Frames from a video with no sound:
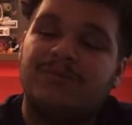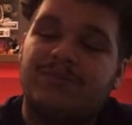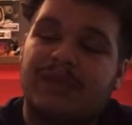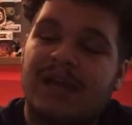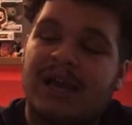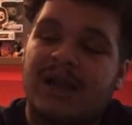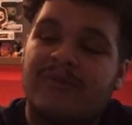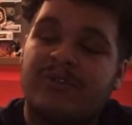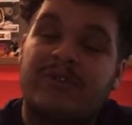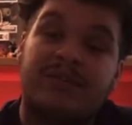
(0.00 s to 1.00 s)
But yeah,
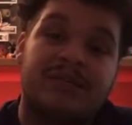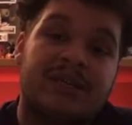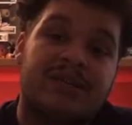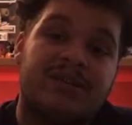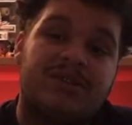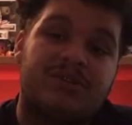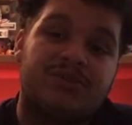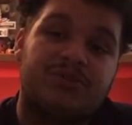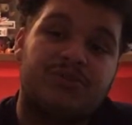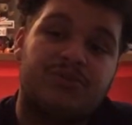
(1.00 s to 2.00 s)
I'm very excited
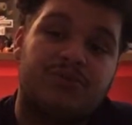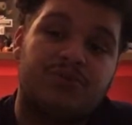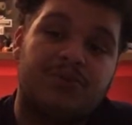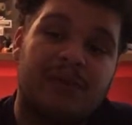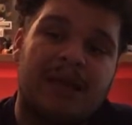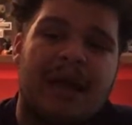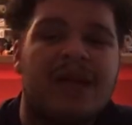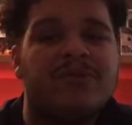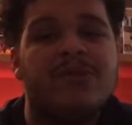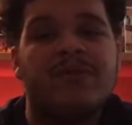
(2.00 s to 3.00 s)
to. I
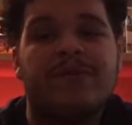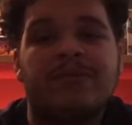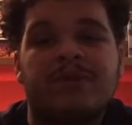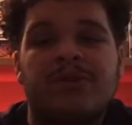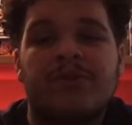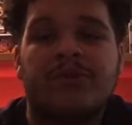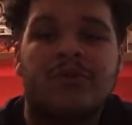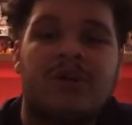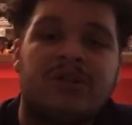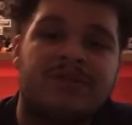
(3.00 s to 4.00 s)
don't know if I'm gonna go through
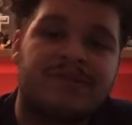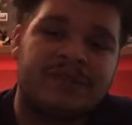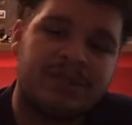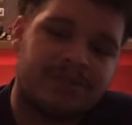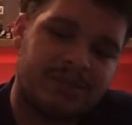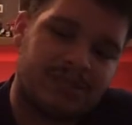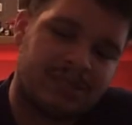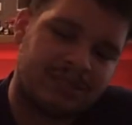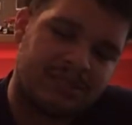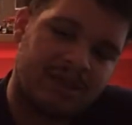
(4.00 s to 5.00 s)
all of these
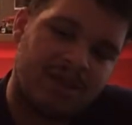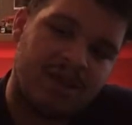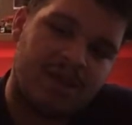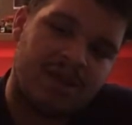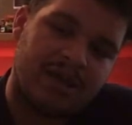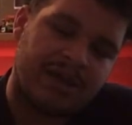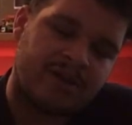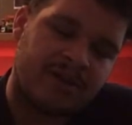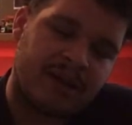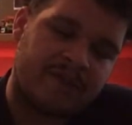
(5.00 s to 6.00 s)
because I
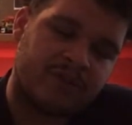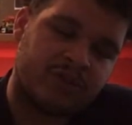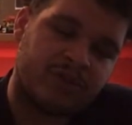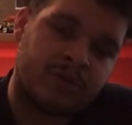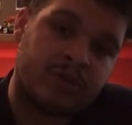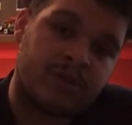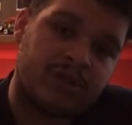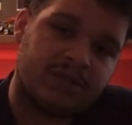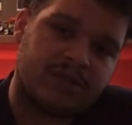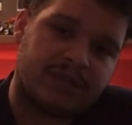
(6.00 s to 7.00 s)
know after Dream
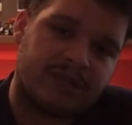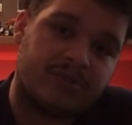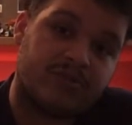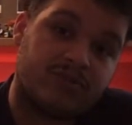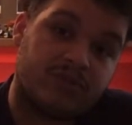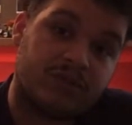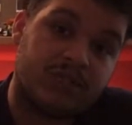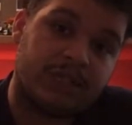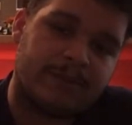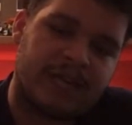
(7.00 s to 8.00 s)
Warriors they get
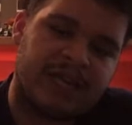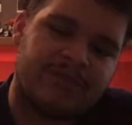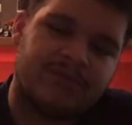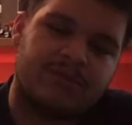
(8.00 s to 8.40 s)
really bad.